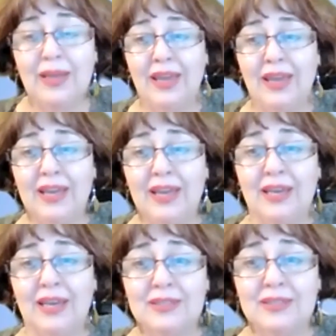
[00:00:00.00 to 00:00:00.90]

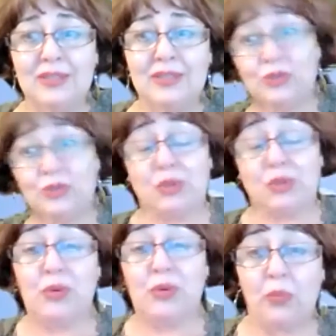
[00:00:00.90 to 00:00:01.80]
and you're not
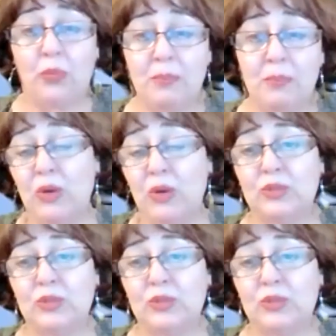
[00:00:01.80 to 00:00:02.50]
aware about